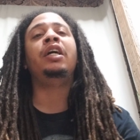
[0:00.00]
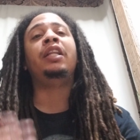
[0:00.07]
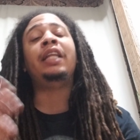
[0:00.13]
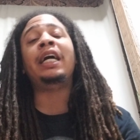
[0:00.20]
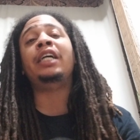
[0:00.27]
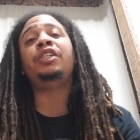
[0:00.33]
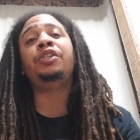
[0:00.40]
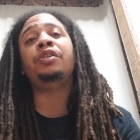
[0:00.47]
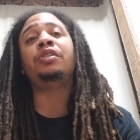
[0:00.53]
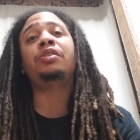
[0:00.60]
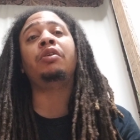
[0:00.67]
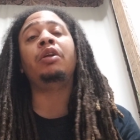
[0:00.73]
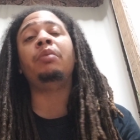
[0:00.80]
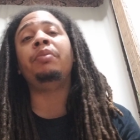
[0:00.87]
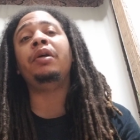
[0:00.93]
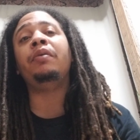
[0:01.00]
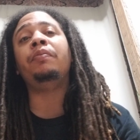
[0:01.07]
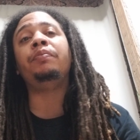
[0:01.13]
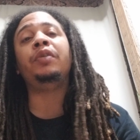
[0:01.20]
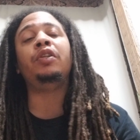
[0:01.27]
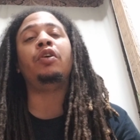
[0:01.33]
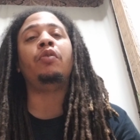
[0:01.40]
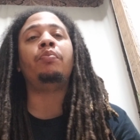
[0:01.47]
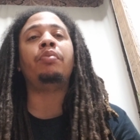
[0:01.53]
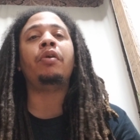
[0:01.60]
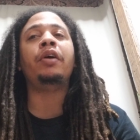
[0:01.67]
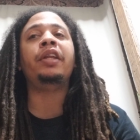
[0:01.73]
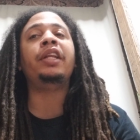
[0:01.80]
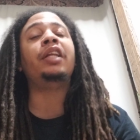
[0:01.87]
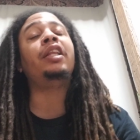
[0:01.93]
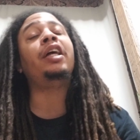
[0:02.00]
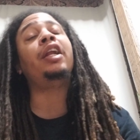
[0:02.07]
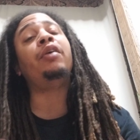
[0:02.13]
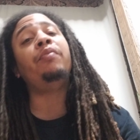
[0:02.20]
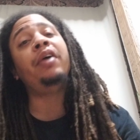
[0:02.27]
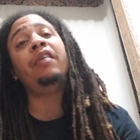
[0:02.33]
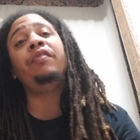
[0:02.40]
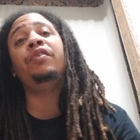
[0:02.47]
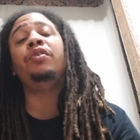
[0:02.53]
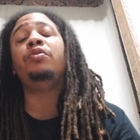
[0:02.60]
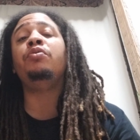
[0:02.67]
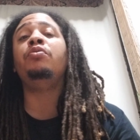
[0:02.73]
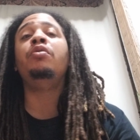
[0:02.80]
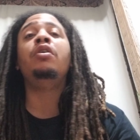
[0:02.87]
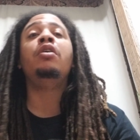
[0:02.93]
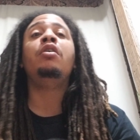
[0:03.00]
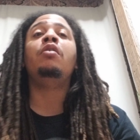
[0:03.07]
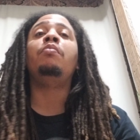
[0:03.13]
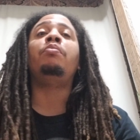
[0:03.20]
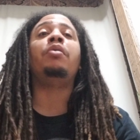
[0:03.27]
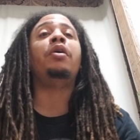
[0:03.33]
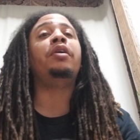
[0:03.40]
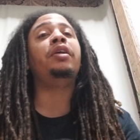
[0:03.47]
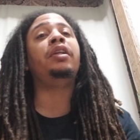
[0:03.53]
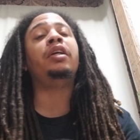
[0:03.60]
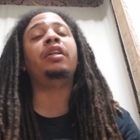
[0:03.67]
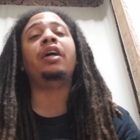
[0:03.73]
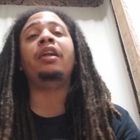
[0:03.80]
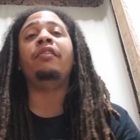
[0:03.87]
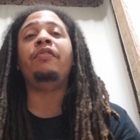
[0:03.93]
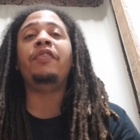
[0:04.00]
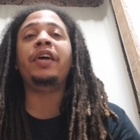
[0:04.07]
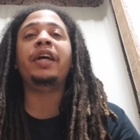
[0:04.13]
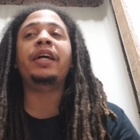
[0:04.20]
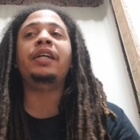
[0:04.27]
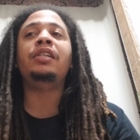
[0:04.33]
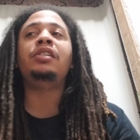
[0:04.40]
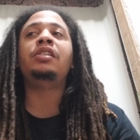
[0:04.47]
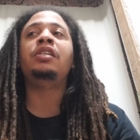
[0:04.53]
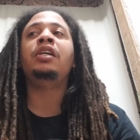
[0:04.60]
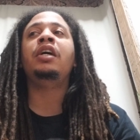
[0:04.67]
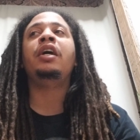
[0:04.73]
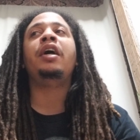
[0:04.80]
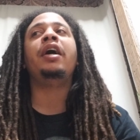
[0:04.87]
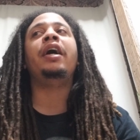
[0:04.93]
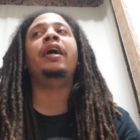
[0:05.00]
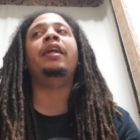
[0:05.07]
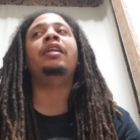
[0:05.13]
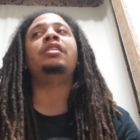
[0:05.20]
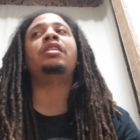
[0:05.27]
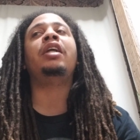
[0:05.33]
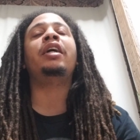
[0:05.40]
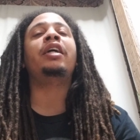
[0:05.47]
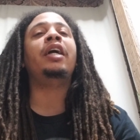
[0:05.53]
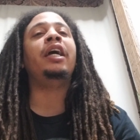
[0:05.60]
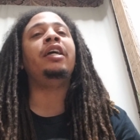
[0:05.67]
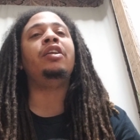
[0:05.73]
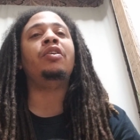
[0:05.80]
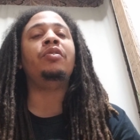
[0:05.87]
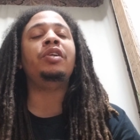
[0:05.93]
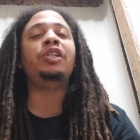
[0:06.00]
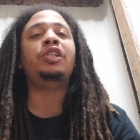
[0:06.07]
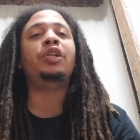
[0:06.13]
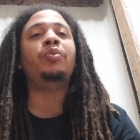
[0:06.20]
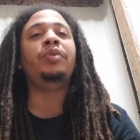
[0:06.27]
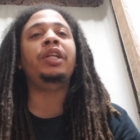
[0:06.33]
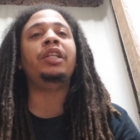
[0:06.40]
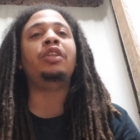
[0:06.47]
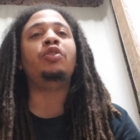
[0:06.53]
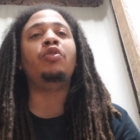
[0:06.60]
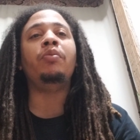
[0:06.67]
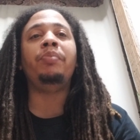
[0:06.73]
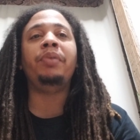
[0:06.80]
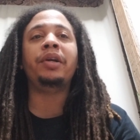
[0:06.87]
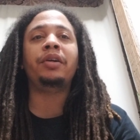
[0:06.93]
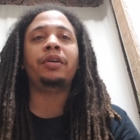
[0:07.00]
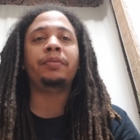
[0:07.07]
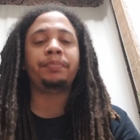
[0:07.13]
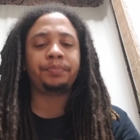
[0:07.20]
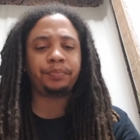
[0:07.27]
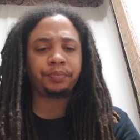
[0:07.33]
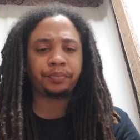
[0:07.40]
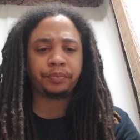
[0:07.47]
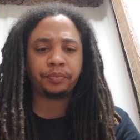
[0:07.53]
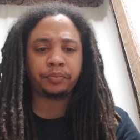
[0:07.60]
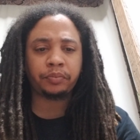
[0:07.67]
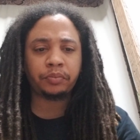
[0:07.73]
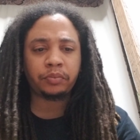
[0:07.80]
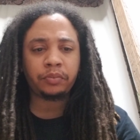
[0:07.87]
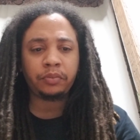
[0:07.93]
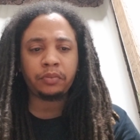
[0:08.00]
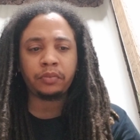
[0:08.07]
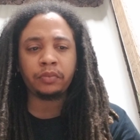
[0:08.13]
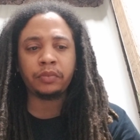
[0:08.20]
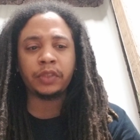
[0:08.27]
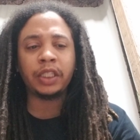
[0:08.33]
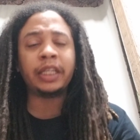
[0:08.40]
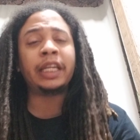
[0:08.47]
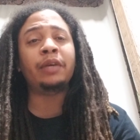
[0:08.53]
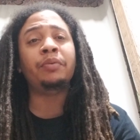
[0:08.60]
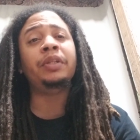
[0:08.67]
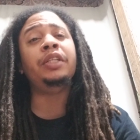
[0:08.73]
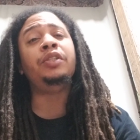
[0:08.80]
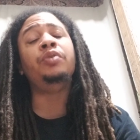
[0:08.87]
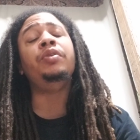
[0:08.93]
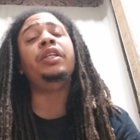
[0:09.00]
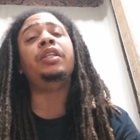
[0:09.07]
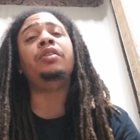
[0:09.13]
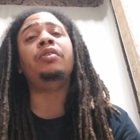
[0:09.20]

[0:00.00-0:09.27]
last year's tournament, you know, brought in a lot of revenue, brought in a lot of fans, and it's like, hey, you know, this year we need to do it bigger. And they really do need to